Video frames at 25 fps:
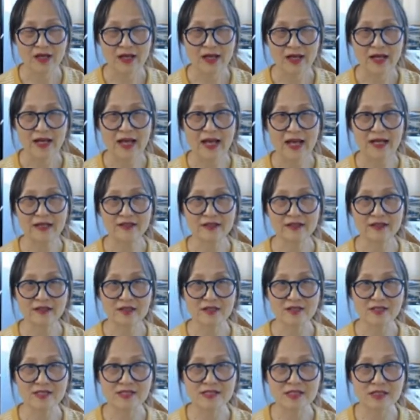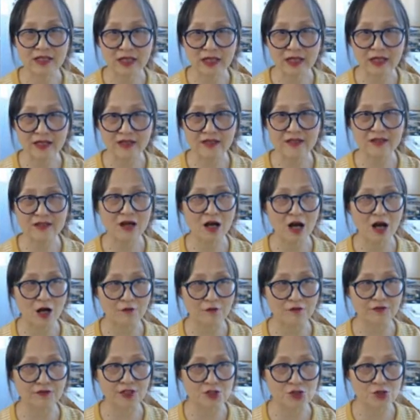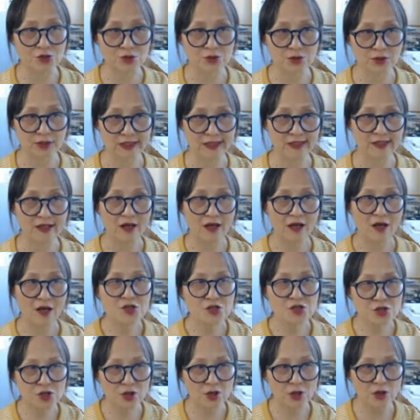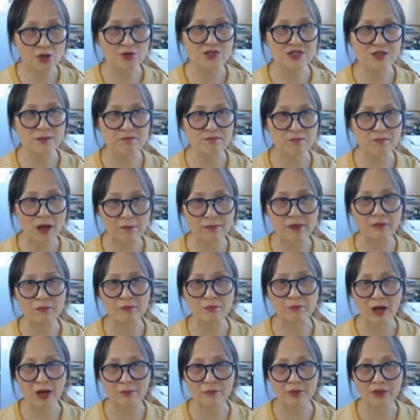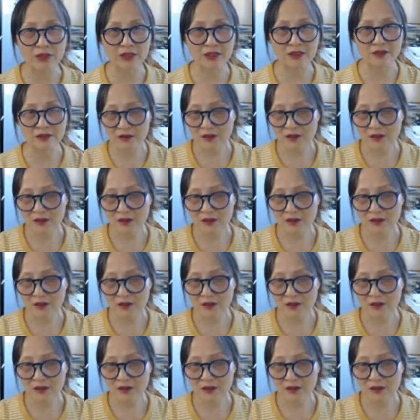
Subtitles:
And the skin of the tree shows bumping.